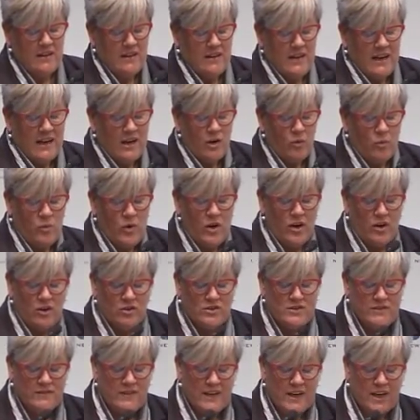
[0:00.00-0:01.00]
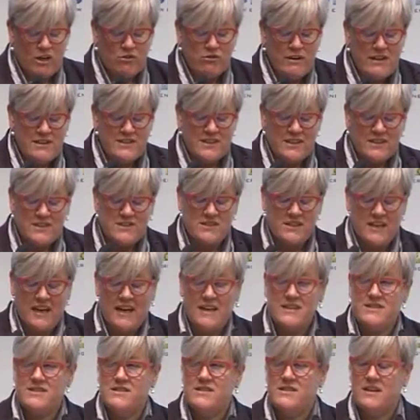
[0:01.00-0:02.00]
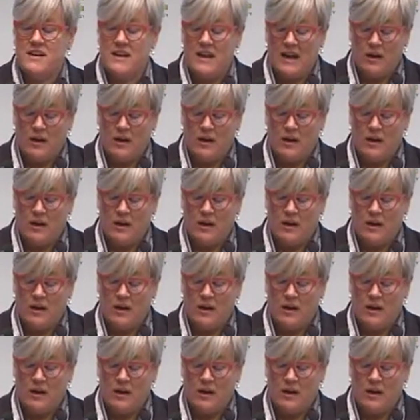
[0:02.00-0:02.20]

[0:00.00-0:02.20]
in a world of increasing scarcity